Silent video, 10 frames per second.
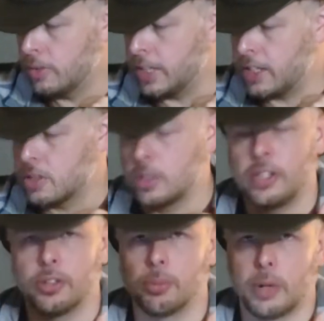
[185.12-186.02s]
things
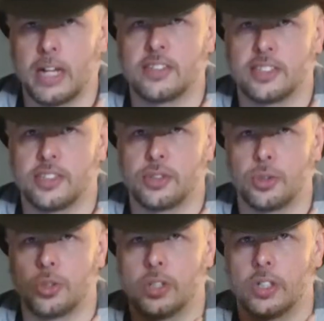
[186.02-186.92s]
either processed
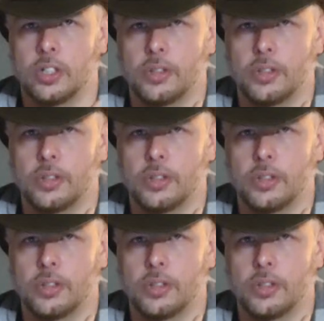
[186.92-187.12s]
or